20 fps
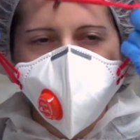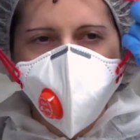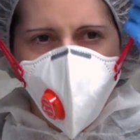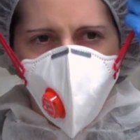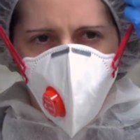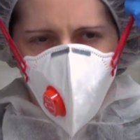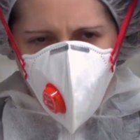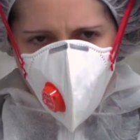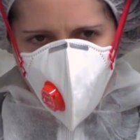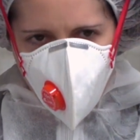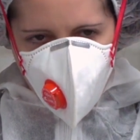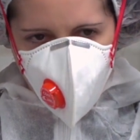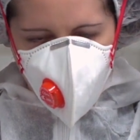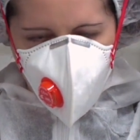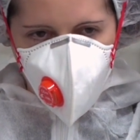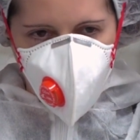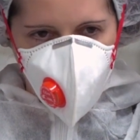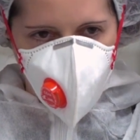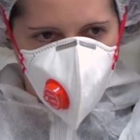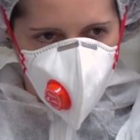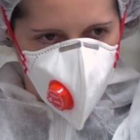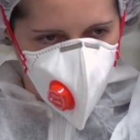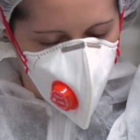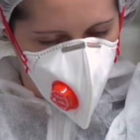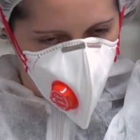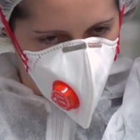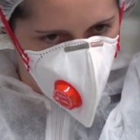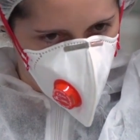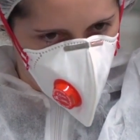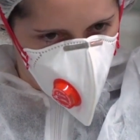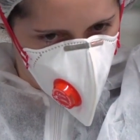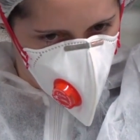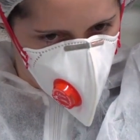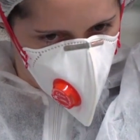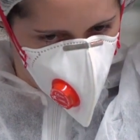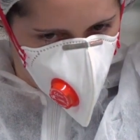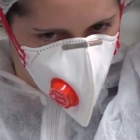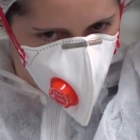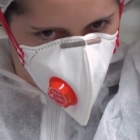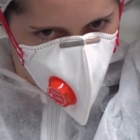and we are gonna
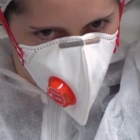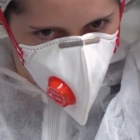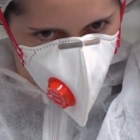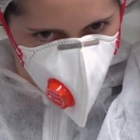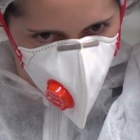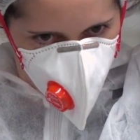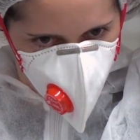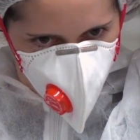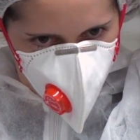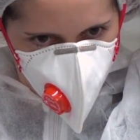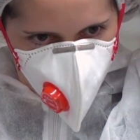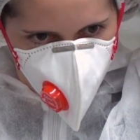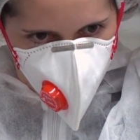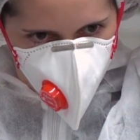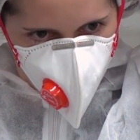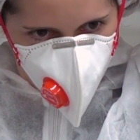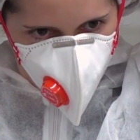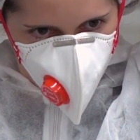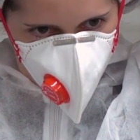work this year